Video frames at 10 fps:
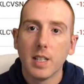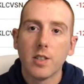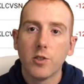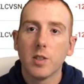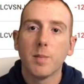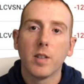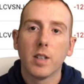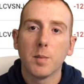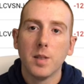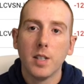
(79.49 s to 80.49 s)
That's just my
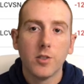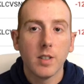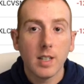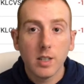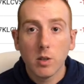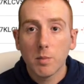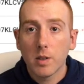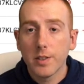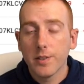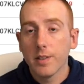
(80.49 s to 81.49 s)
recommendation. I don't
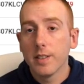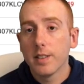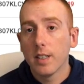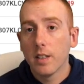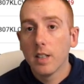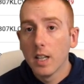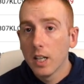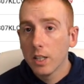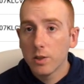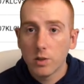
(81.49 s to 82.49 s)
personally sell
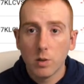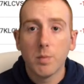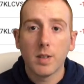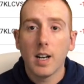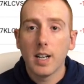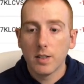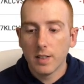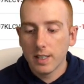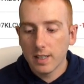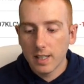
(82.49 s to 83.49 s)
super high
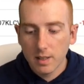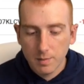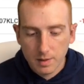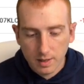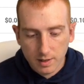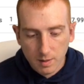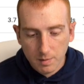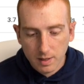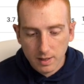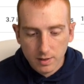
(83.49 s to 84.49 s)
ranked items. Like some
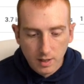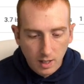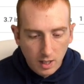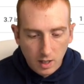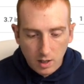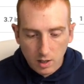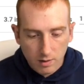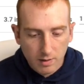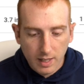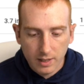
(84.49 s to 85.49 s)
of these
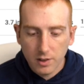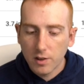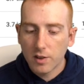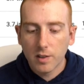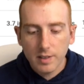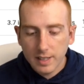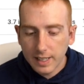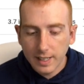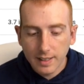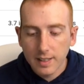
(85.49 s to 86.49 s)
are ranked
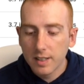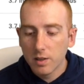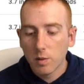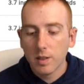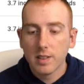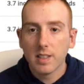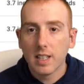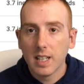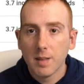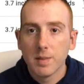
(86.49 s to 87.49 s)
thirteen in Toys and
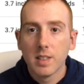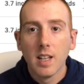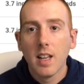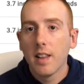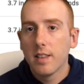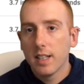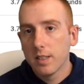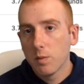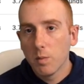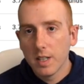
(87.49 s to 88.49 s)
Games.
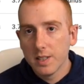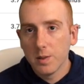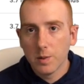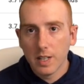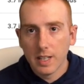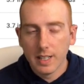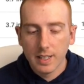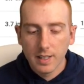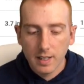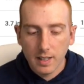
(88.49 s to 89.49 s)
That's way too
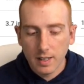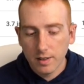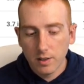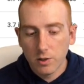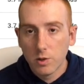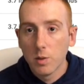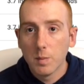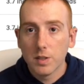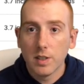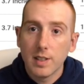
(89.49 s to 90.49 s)
high. Uh, there's too
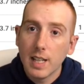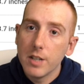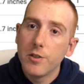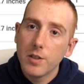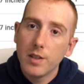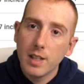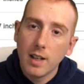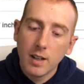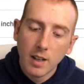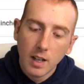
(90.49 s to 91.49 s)
much attention
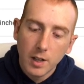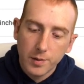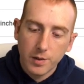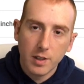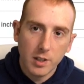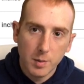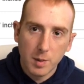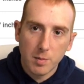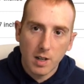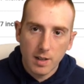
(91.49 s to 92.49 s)
there for there to be
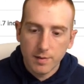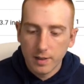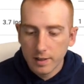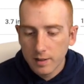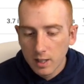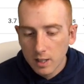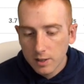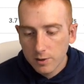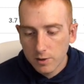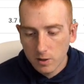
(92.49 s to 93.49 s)
a profit.
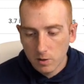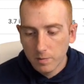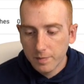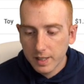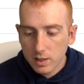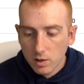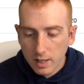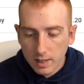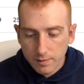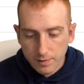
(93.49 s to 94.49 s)
So let's go
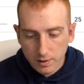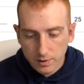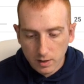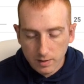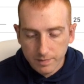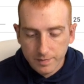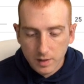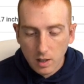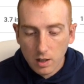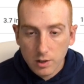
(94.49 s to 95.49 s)
ahead and filter.
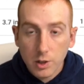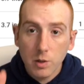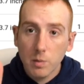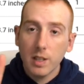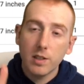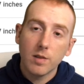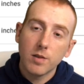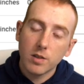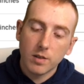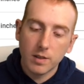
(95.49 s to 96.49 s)
There are two ways to
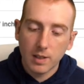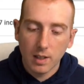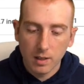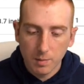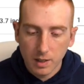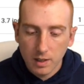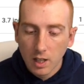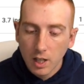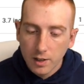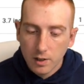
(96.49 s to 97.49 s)
filter in Scan Unlimited.
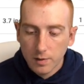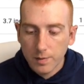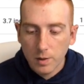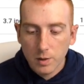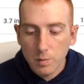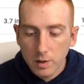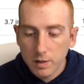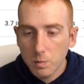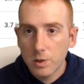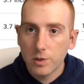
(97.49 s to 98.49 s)
The first
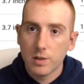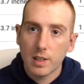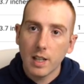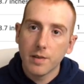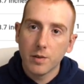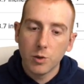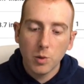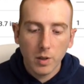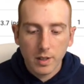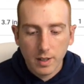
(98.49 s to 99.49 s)
one, which is kind of the
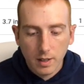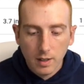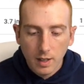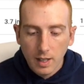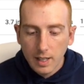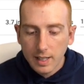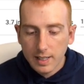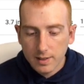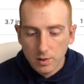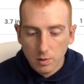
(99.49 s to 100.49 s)
shortcut,
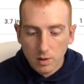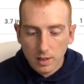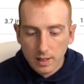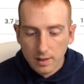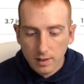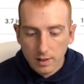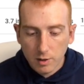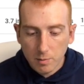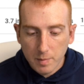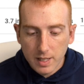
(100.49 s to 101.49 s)
is to click the
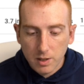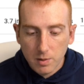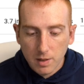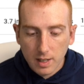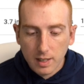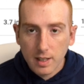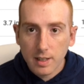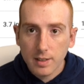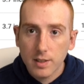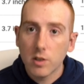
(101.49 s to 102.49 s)
little menu
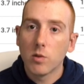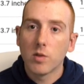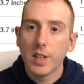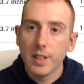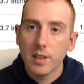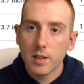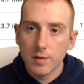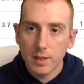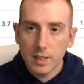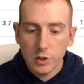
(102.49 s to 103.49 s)
icon to the right
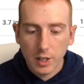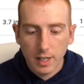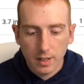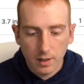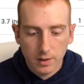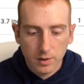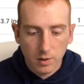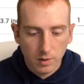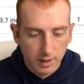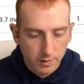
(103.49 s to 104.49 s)
of each header.
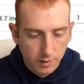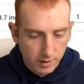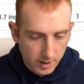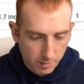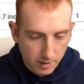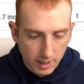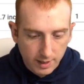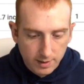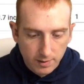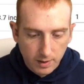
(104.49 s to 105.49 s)
So like, for example, A
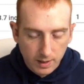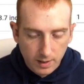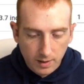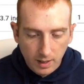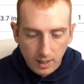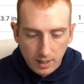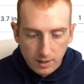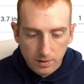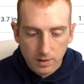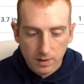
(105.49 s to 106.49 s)
S I N right here,
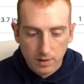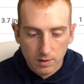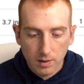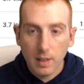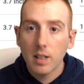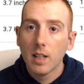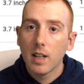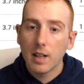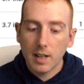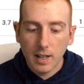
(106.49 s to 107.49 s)
you see this little
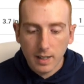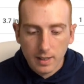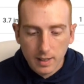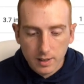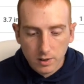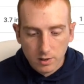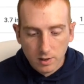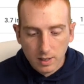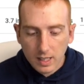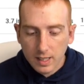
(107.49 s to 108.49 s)
icon, you just
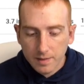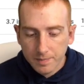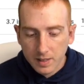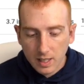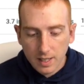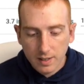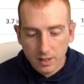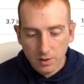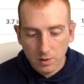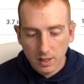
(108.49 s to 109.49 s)
click it, and
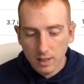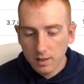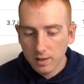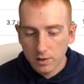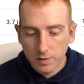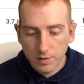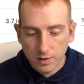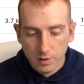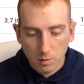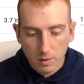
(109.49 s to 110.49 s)
then you get a little
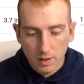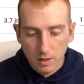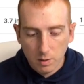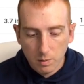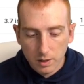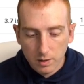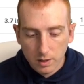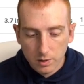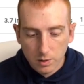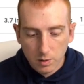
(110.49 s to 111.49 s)
filter window where you
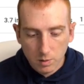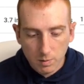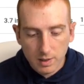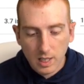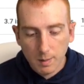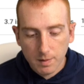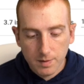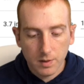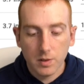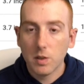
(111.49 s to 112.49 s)
can choose what type of
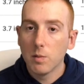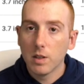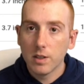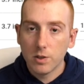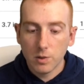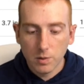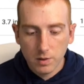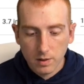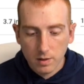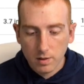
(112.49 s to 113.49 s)
filter you want to
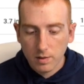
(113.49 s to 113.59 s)
choose.